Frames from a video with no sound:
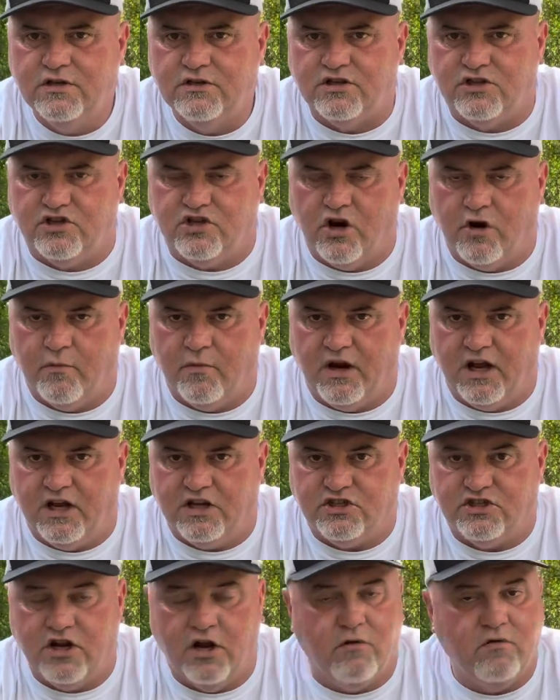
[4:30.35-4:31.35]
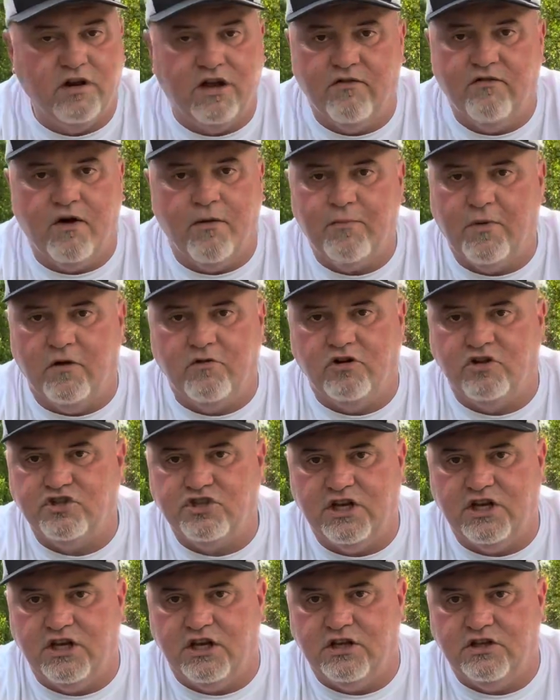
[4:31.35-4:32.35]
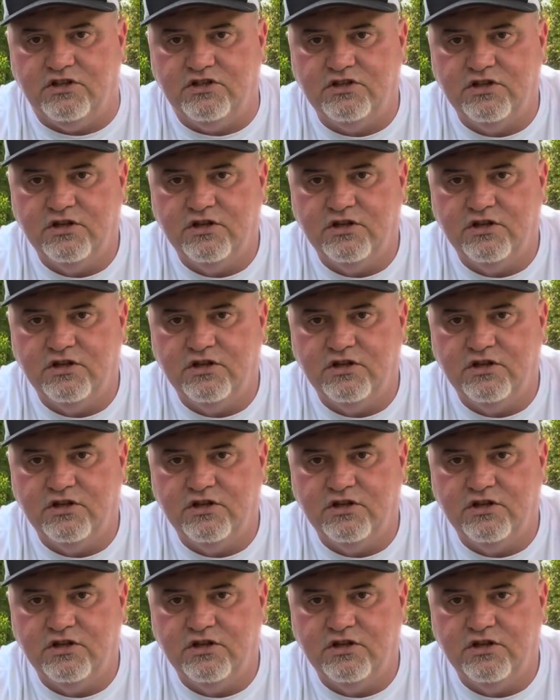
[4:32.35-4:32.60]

to germinate, so don't give up on your seeds.